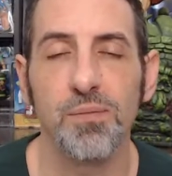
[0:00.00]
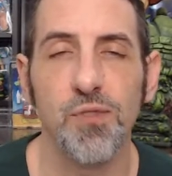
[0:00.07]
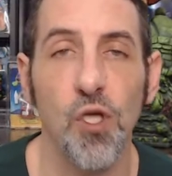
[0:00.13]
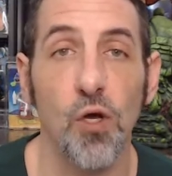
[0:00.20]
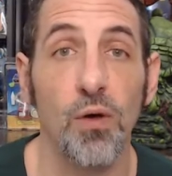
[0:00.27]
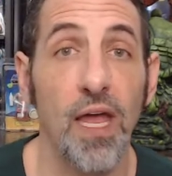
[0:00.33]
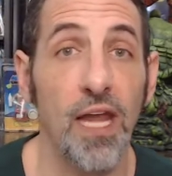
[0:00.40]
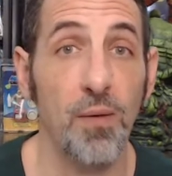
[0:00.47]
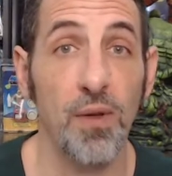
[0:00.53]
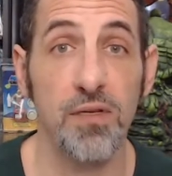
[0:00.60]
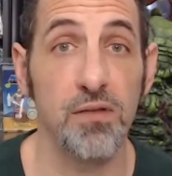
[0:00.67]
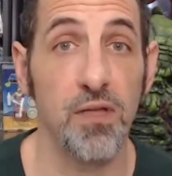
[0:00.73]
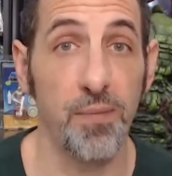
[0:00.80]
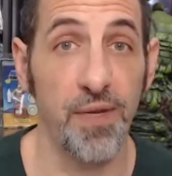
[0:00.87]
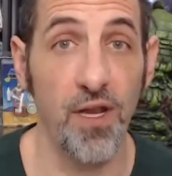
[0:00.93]
So
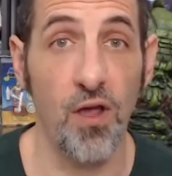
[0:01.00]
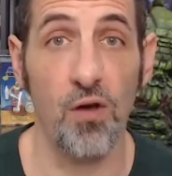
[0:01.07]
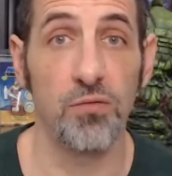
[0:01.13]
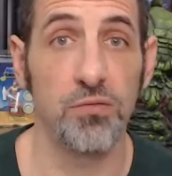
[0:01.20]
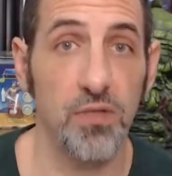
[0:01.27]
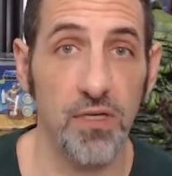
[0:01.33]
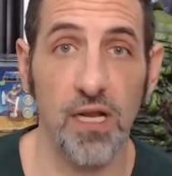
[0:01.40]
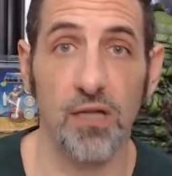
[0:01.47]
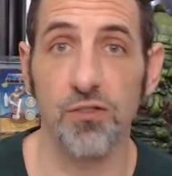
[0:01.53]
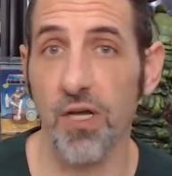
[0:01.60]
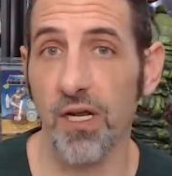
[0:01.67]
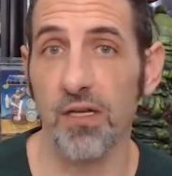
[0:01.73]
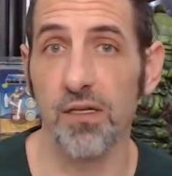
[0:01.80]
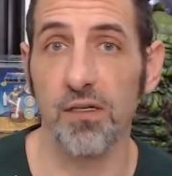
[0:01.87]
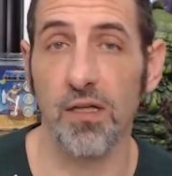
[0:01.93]
anyway, let me know, and I'll
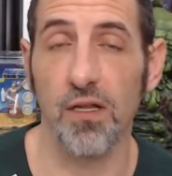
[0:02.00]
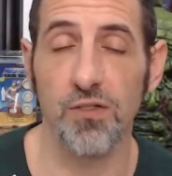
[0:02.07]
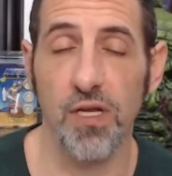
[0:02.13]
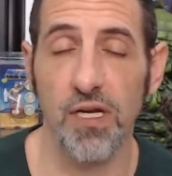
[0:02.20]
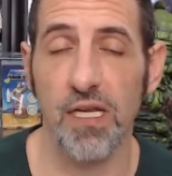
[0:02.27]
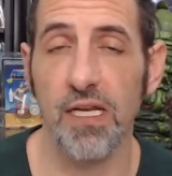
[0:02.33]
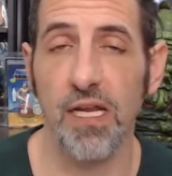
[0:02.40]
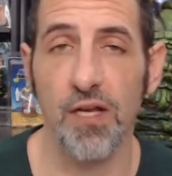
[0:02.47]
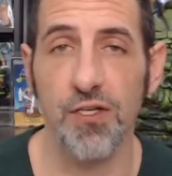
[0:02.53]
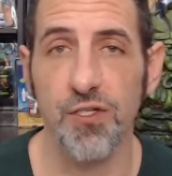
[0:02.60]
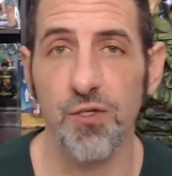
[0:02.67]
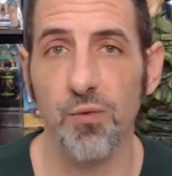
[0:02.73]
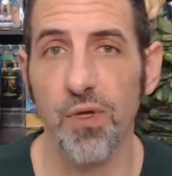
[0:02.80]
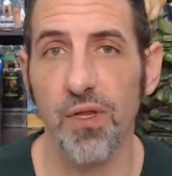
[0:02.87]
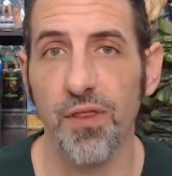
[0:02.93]
try to connect
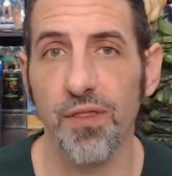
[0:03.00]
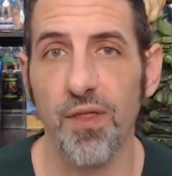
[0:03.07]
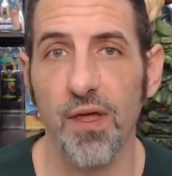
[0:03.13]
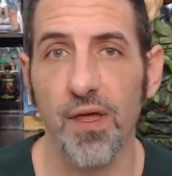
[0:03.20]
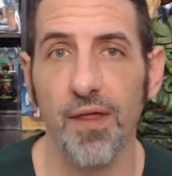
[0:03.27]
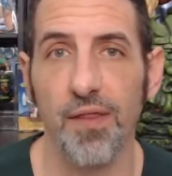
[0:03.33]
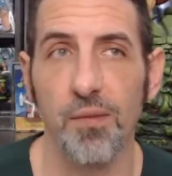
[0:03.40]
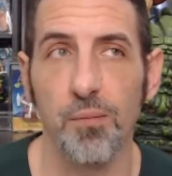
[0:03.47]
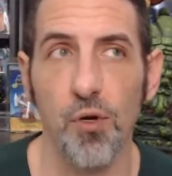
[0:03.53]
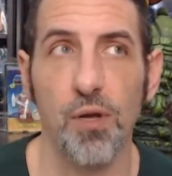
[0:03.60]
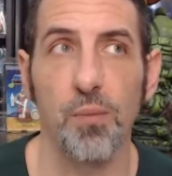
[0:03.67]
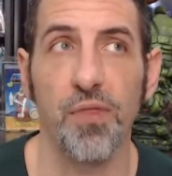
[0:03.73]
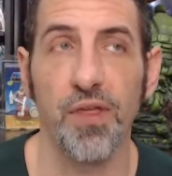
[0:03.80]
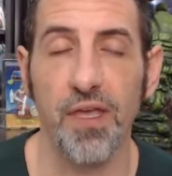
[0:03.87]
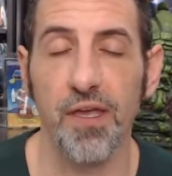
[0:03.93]
you with the book
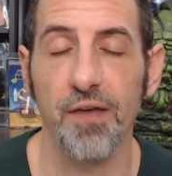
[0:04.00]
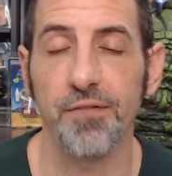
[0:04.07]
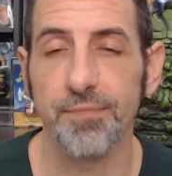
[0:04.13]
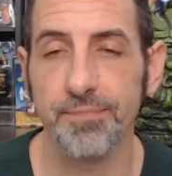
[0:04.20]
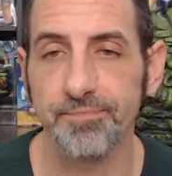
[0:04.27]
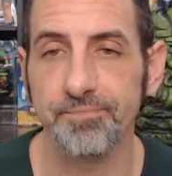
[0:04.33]
I'm thinking of.